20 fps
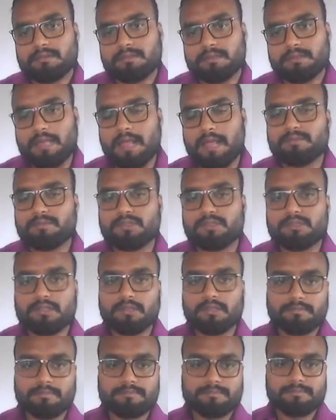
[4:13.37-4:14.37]
Time is
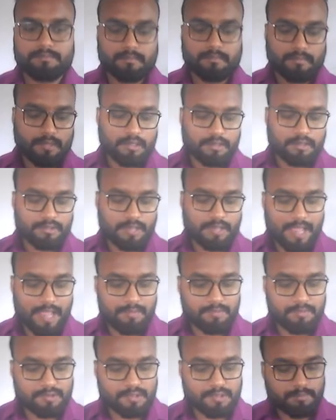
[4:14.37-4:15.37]

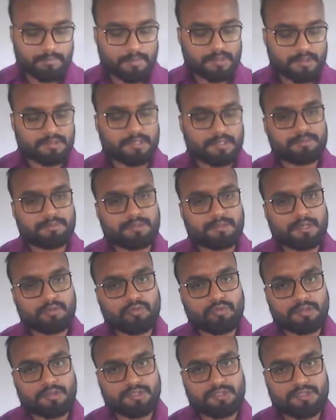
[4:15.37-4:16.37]
a perceptual
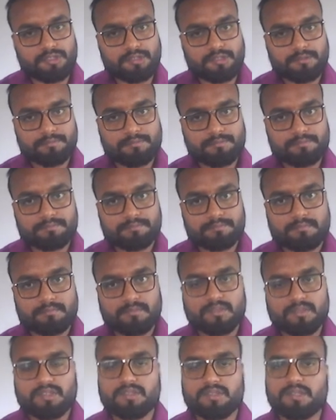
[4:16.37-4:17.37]
quantity,
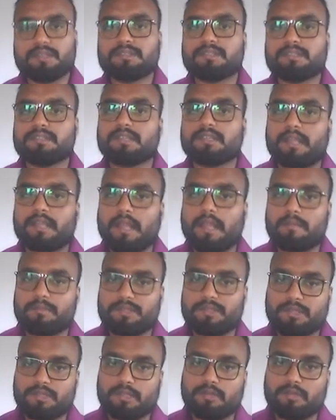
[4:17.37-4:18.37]
tense is a
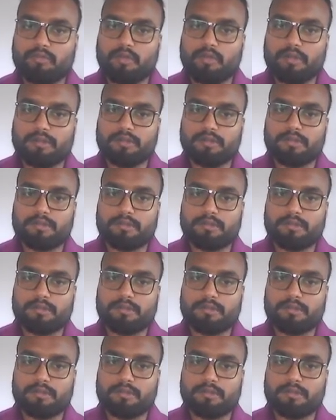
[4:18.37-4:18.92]
grammatical quantity.